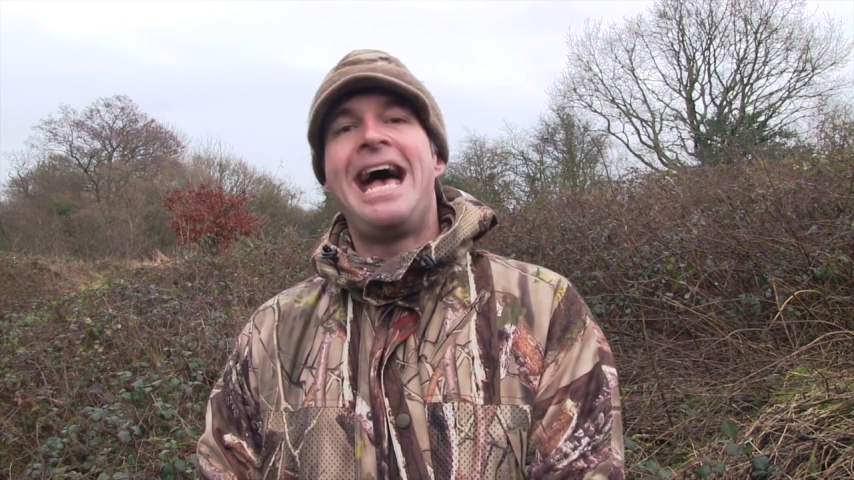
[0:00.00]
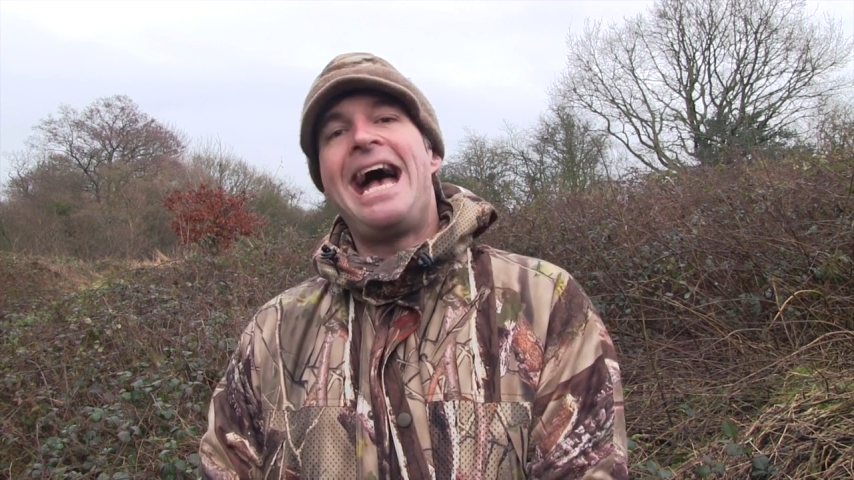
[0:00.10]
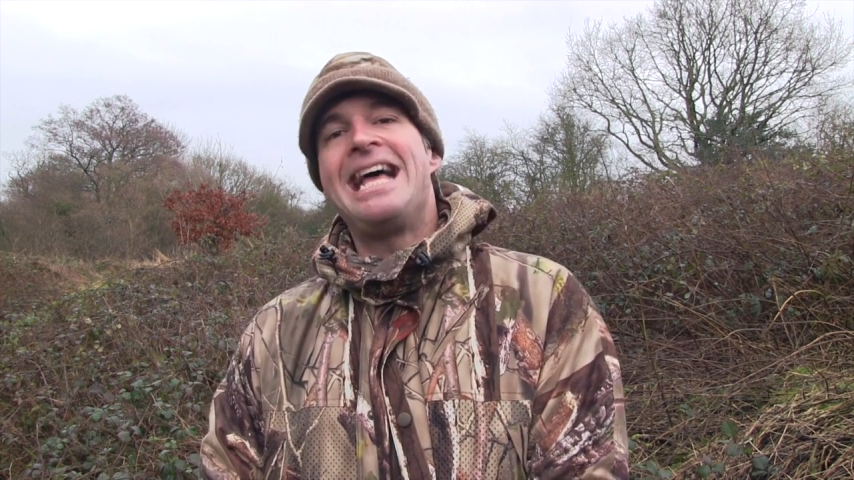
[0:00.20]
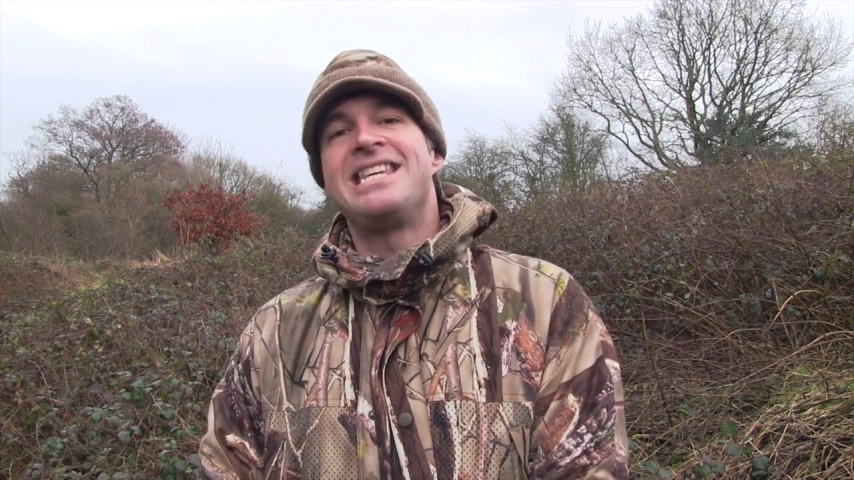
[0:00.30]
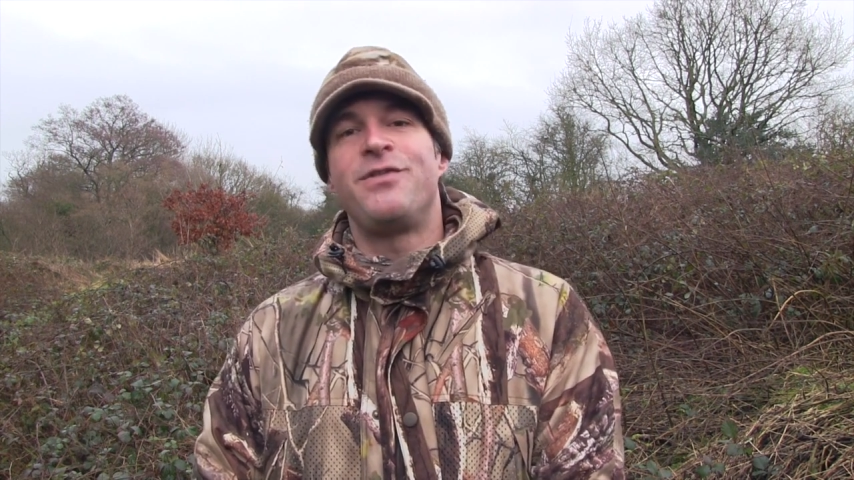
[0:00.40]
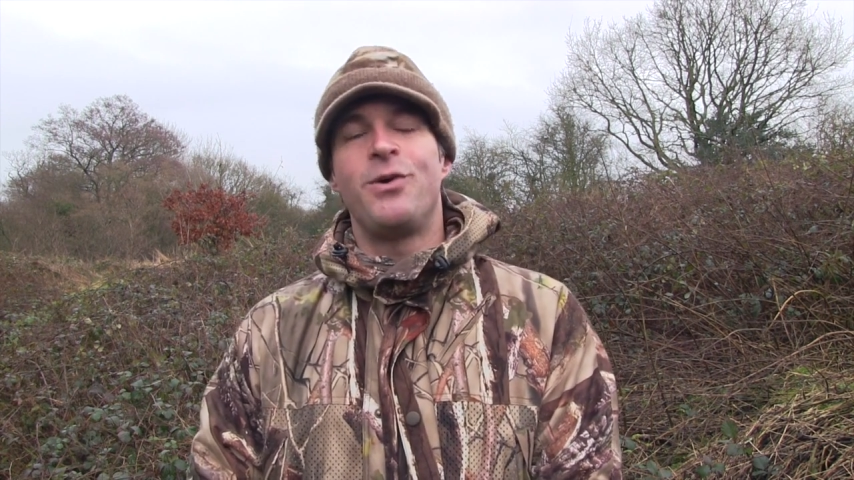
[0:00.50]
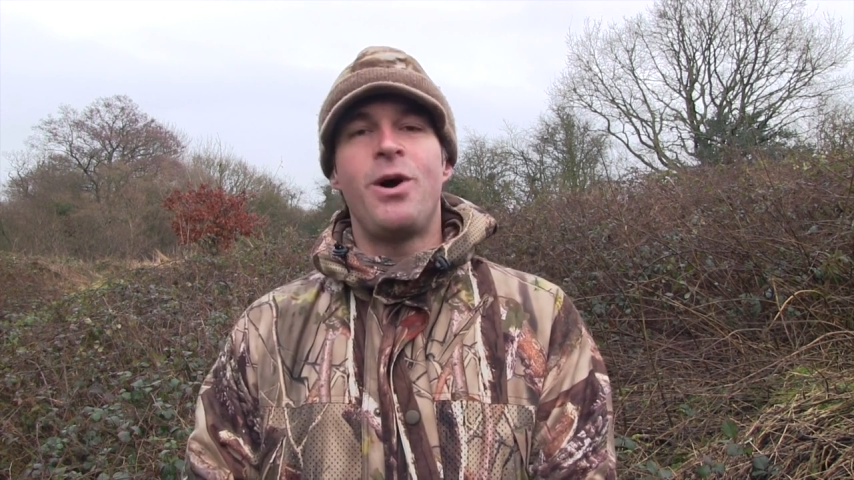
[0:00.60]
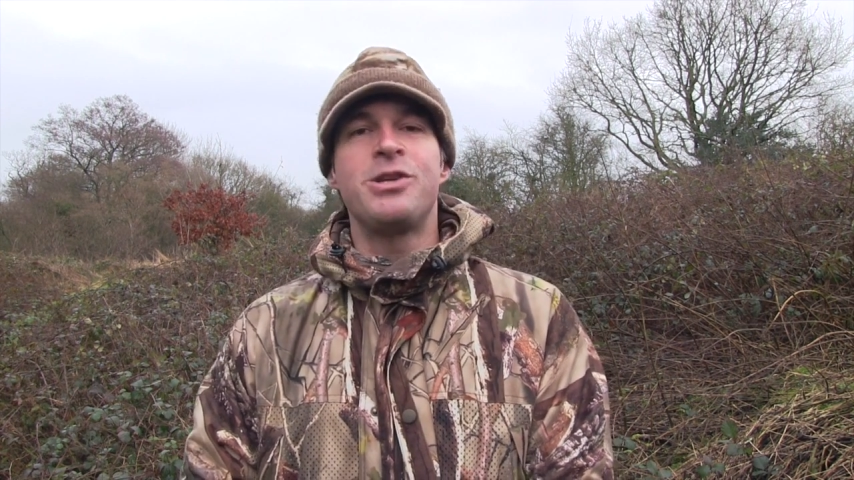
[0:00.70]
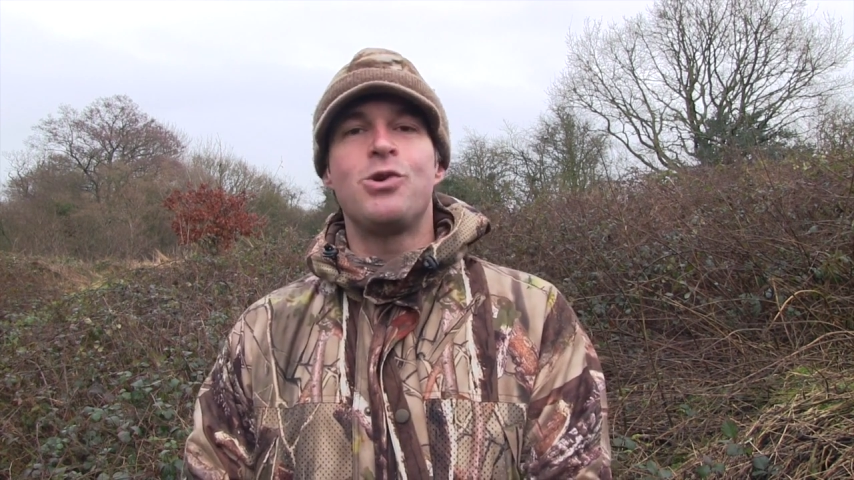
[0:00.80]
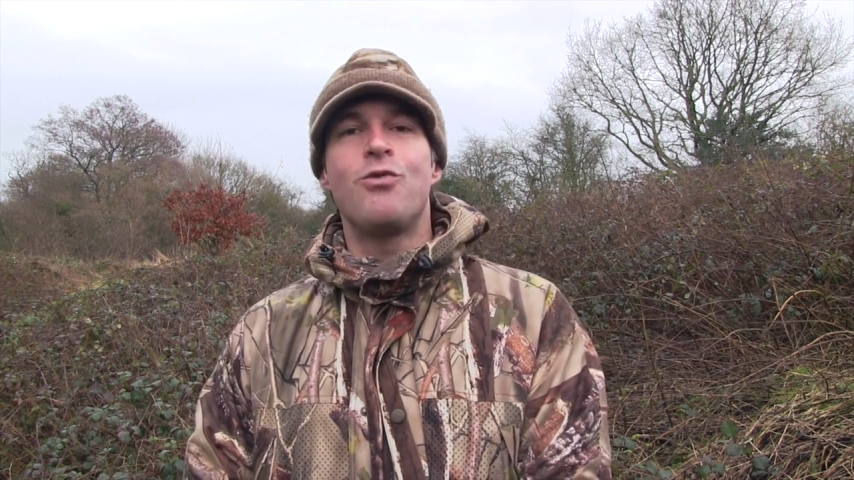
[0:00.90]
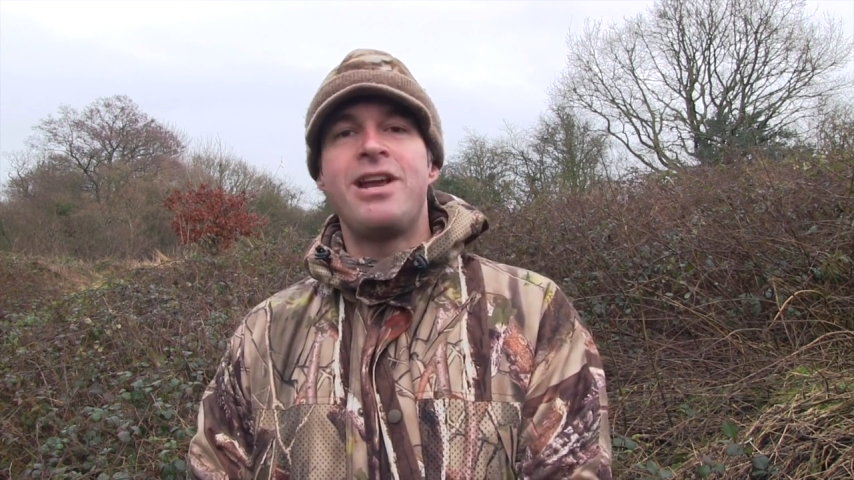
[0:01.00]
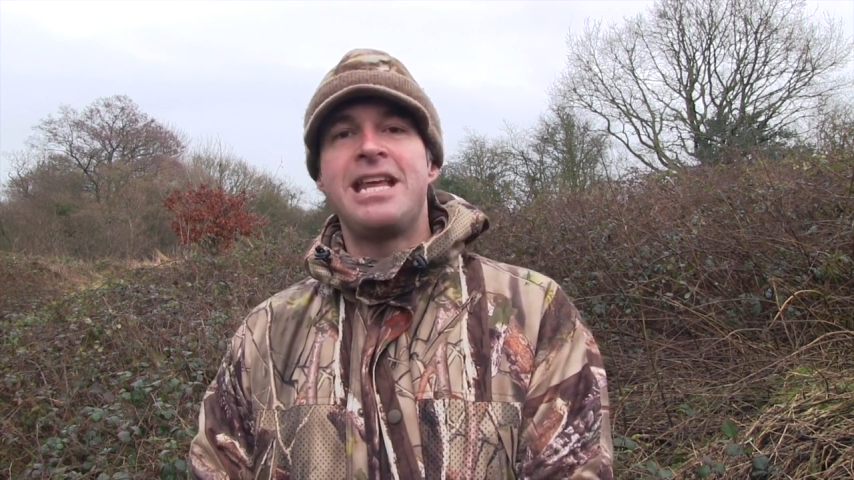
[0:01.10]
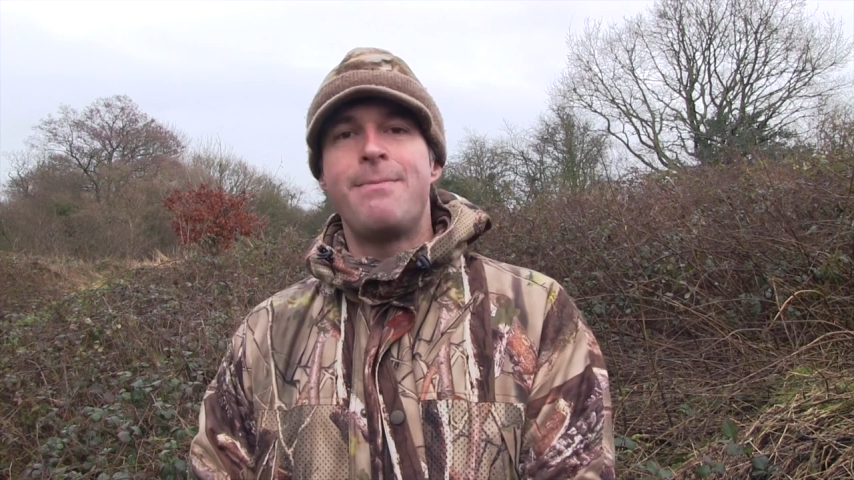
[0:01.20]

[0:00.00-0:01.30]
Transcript: And if you aren't already a